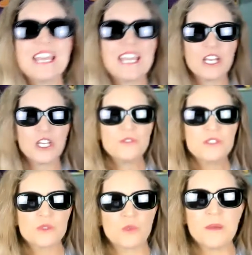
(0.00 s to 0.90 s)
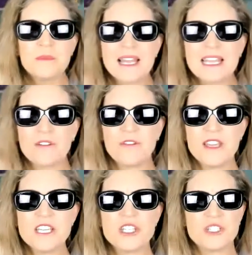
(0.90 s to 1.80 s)
can you swim like a
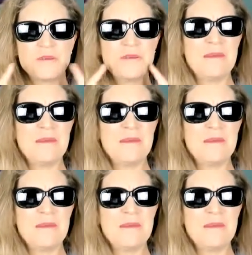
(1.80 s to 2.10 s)
fish?